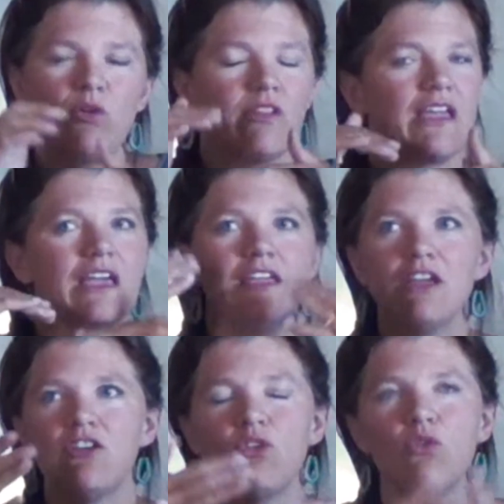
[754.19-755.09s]
were like a
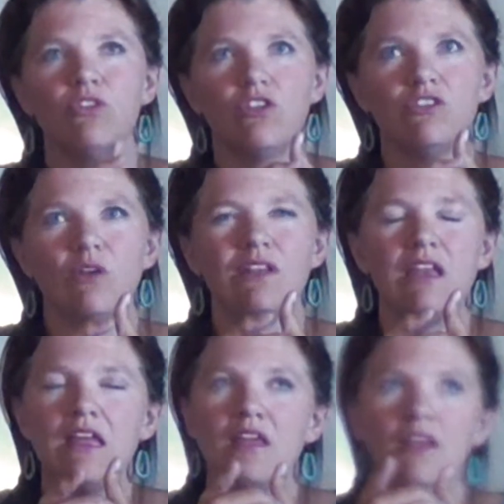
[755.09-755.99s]
year older, so I
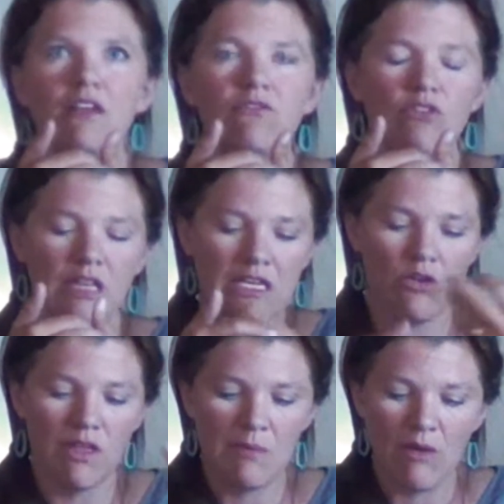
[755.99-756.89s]
didn't really know
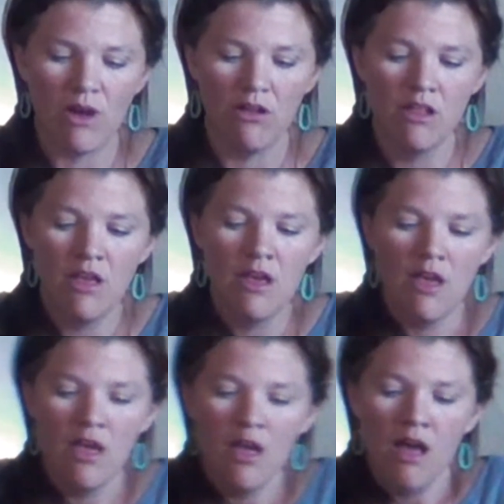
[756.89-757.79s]
them that well.
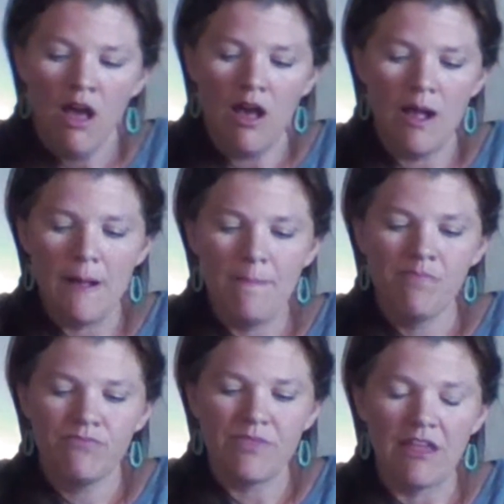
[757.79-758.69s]

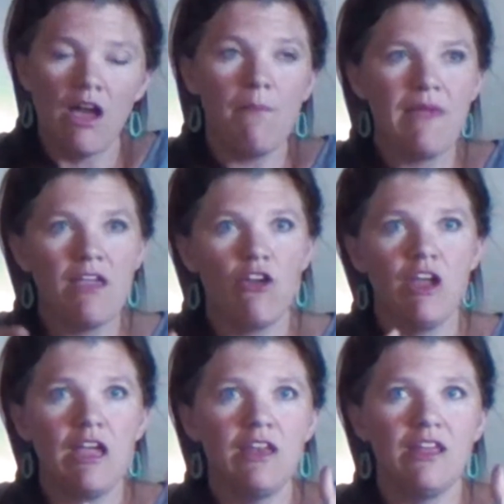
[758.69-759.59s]
They got
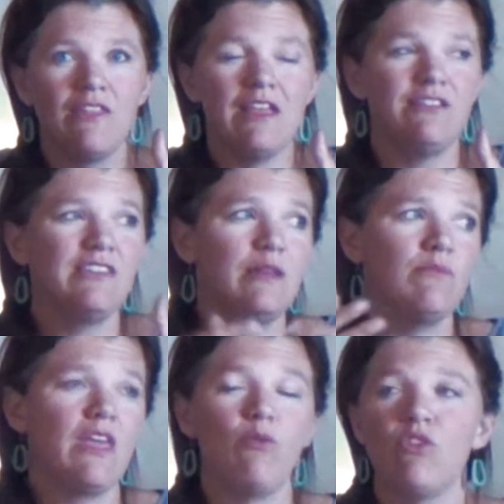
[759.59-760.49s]
married, and they
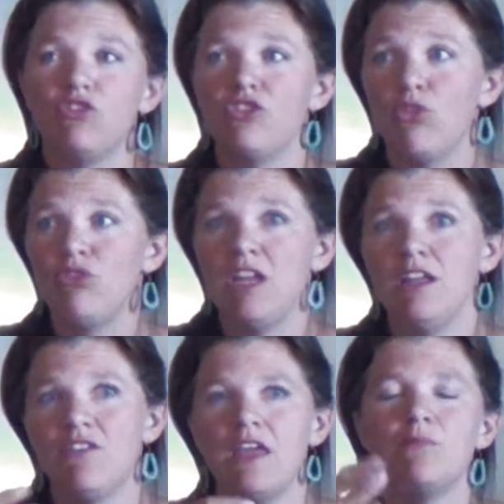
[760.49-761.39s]
were so
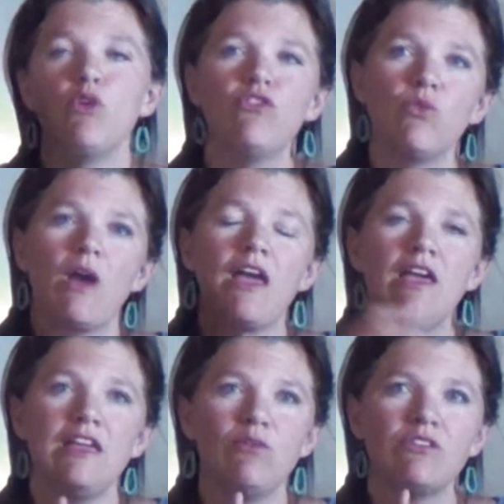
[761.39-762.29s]
neat. They had moved
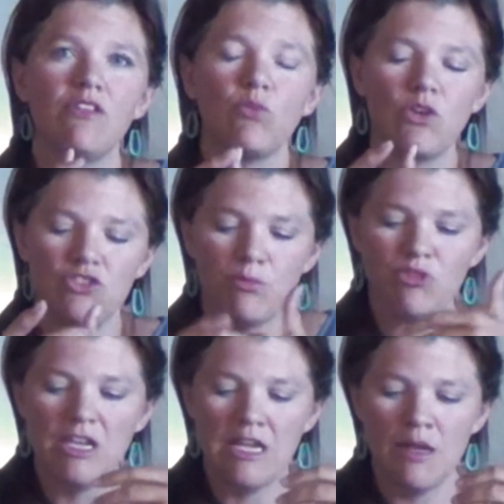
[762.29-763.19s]
away. He was on the worship
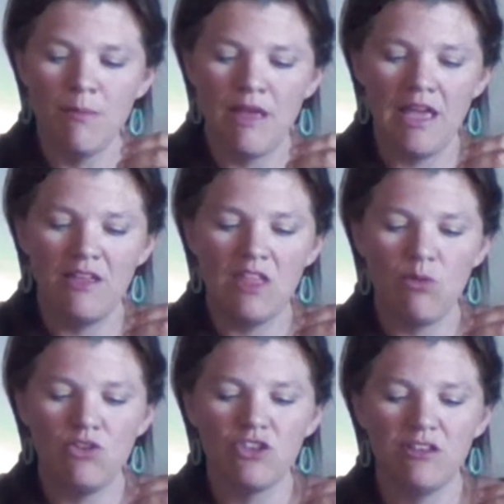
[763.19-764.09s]
team, and they
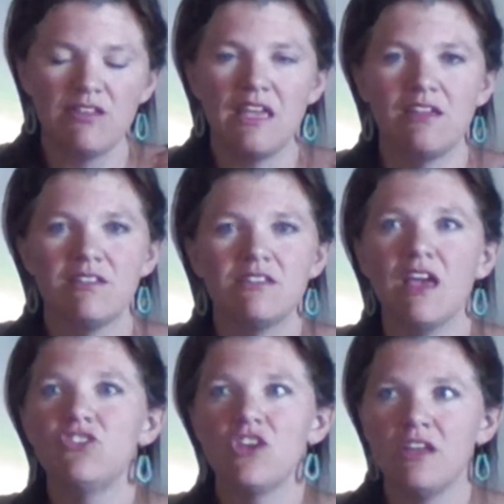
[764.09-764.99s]
were just like
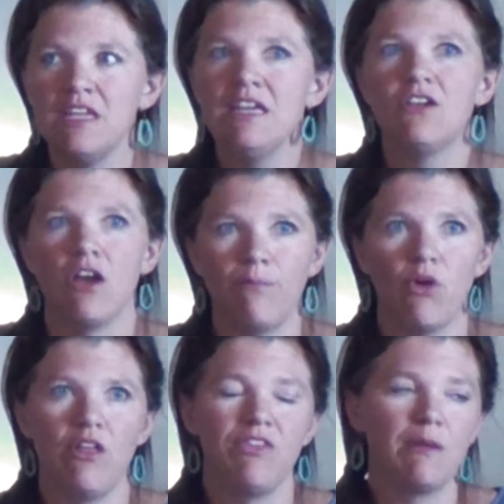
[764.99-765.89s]
such a neat couple.
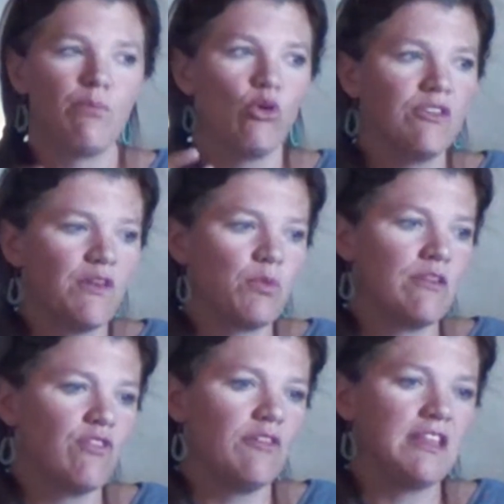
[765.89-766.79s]
I think both of them were
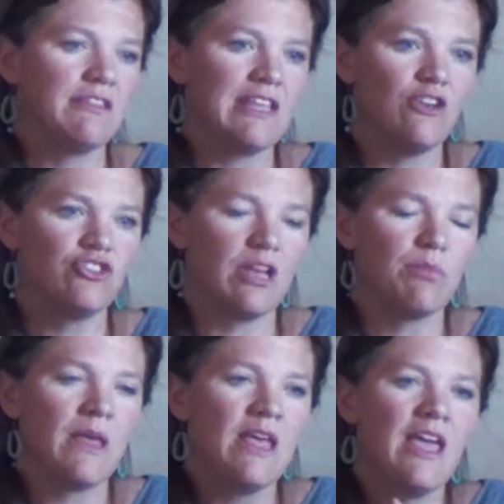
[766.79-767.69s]
involved in
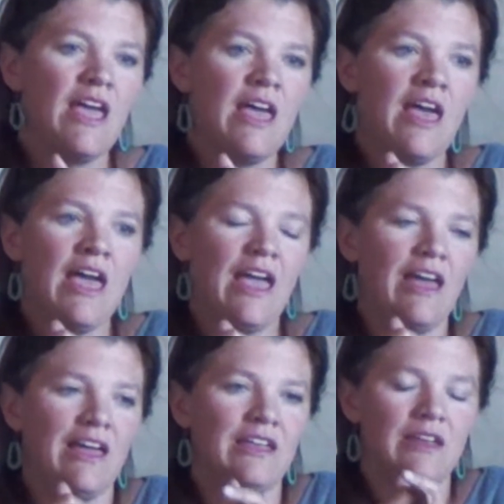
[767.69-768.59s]
leadership.
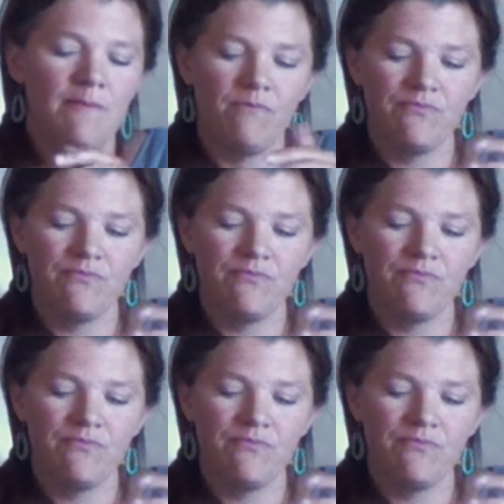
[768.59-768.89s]
And